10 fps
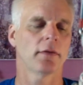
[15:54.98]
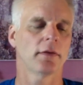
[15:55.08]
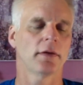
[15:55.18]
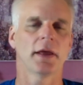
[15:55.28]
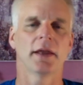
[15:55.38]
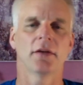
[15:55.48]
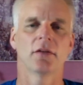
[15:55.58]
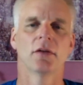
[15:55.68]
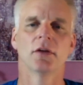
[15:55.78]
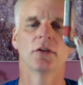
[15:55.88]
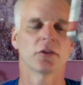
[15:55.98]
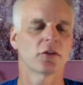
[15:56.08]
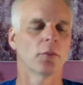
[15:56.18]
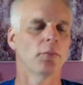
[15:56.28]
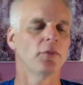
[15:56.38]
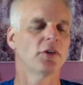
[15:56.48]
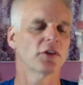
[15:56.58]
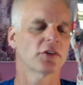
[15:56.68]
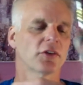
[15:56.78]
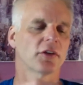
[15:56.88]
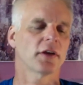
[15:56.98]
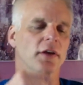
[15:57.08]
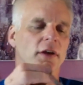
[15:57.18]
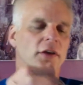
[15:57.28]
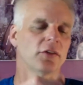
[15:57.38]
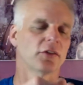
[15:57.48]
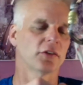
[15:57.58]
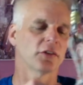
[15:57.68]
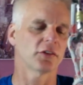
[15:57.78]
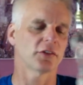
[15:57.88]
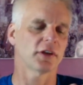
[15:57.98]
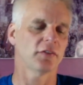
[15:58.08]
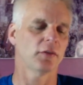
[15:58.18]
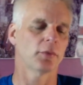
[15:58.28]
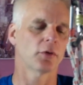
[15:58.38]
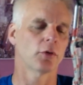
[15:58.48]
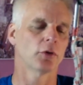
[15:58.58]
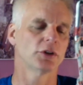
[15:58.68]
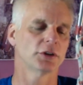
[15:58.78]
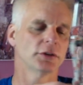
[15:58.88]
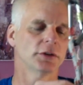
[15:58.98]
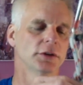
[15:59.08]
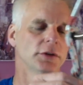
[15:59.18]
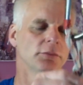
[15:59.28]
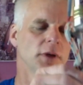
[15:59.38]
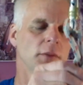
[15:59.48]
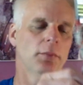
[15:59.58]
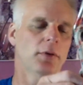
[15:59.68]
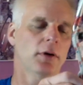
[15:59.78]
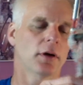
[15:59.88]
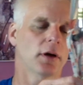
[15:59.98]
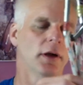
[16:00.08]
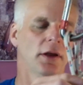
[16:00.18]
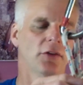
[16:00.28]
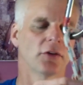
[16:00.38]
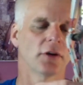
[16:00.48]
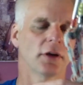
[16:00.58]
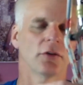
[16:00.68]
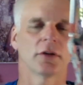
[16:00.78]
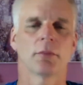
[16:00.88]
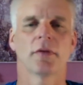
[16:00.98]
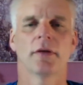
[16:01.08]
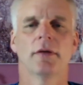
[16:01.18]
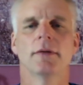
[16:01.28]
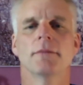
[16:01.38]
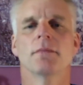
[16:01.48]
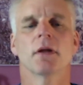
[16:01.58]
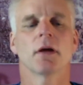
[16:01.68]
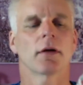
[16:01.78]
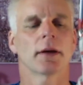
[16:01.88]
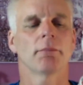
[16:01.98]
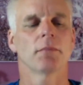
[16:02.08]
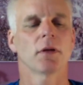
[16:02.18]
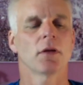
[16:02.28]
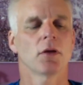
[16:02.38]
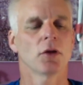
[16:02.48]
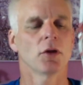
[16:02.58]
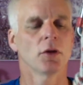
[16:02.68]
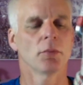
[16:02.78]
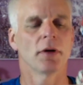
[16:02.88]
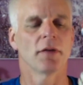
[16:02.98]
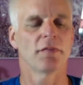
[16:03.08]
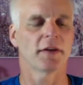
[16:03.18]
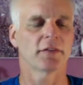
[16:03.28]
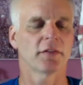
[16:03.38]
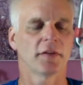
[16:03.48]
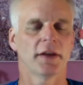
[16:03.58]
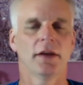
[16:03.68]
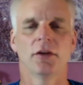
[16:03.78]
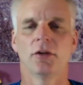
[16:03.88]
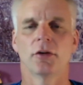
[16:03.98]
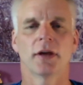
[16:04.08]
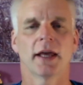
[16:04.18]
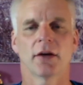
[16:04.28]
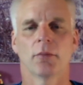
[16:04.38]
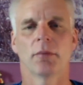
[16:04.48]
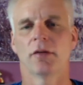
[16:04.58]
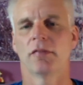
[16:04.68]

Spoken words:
the end, just as a safety precaution. Maybe put a hitch on it or something. Okay, but effectively you can hang on both